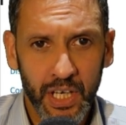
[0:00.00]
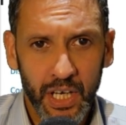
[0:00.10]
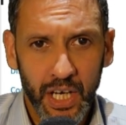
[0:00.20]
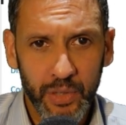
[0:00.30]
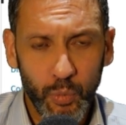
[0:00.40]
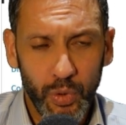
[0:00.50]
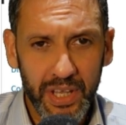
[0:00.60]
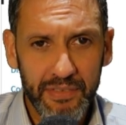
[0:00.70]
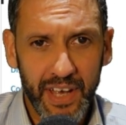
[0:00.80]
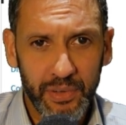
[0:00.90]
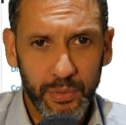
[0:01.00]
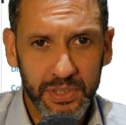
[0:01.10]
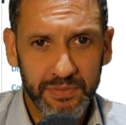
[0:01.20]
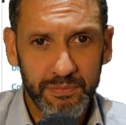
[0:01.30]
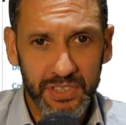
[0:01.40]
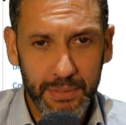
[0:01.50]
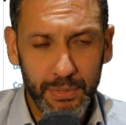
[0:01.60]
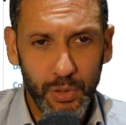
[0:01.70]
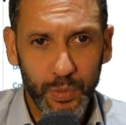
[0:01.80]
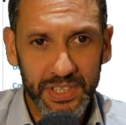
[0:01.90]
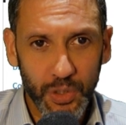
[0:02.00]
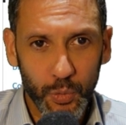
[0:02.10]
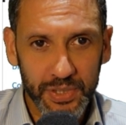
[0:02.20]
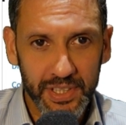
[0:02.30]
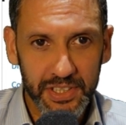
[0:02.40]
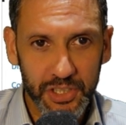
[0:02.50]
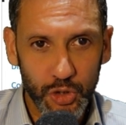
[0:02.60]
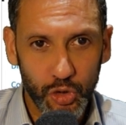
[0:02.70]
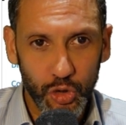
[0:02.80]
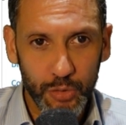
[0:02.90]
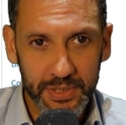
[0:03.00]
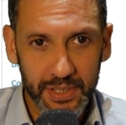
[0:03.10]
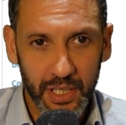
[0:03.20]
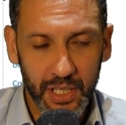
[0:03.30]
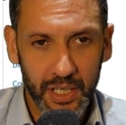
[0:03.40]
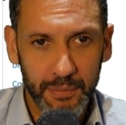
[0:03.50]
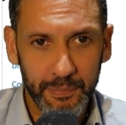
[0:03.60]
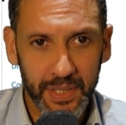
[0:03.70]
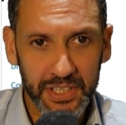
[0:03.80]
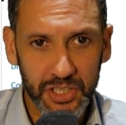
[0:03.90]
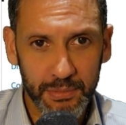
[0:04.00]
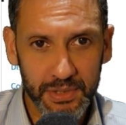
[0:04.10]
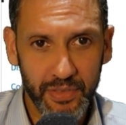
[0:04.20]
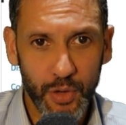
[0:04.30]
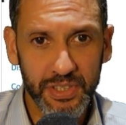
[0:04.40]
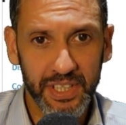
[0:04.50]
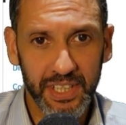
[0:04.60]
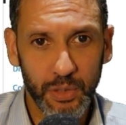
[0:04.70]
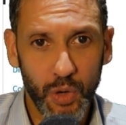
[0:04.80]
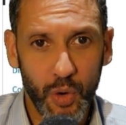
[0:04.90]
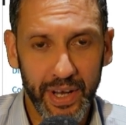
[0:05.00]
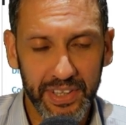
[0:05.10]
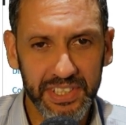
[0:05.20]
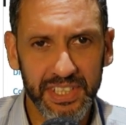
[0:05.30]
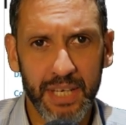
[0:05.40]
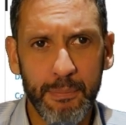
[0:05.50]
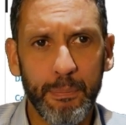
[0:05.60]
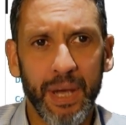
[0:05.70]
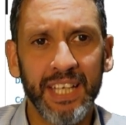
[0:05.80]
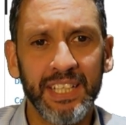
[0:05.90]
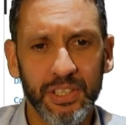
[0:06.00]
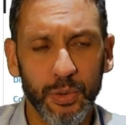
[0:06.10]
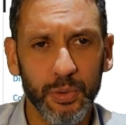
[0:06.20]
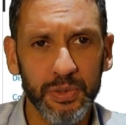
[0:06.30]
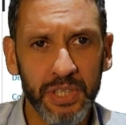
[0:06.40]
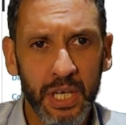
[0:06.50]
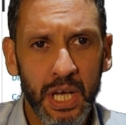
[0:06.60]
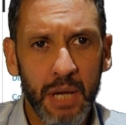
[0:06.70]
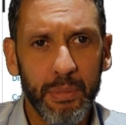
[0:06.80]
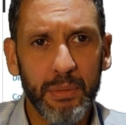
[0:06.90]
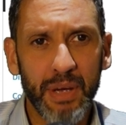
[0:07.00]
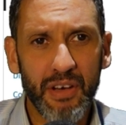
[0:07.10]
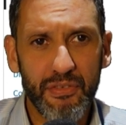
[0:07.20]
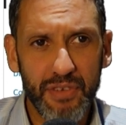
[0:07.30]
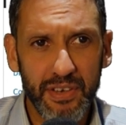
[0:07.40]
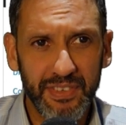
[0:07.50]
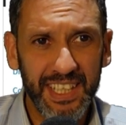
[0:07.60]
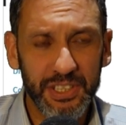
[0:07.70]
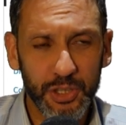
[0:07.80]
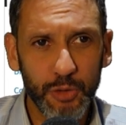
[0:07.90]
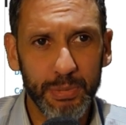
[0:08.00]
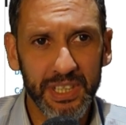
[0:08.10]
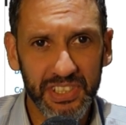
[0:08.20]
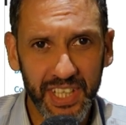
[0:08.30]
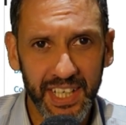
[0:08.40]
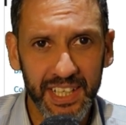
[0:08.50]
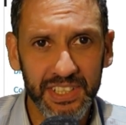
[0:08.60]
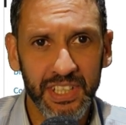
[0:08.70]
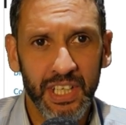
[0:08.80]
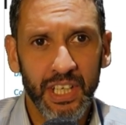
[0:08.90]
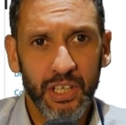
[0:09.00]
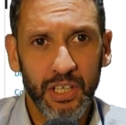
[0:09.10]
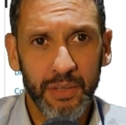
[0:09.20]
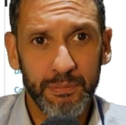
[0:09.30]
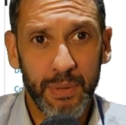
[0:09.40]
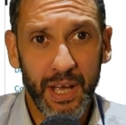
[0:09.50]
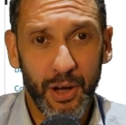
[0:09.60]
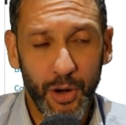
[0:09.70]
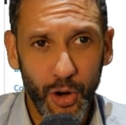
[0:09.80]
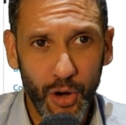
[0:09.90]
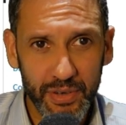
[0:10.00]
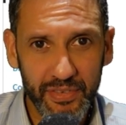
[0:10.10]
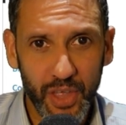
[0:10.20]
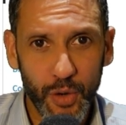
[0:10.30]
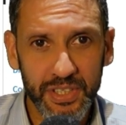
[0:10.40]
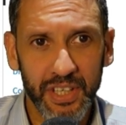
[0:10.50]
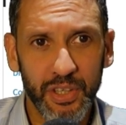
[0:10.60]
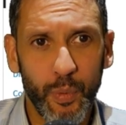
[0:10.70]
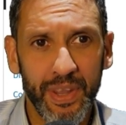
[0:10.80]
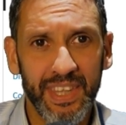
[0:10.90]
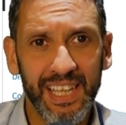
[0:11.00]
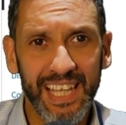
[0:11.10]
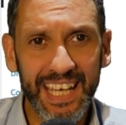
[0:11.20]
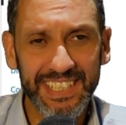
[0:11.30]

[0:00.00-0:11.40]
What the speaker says: And what they found was similar results in the two groups. In terms of those that did well had the same pain scores, but about 52%, about half of those that underwent the laser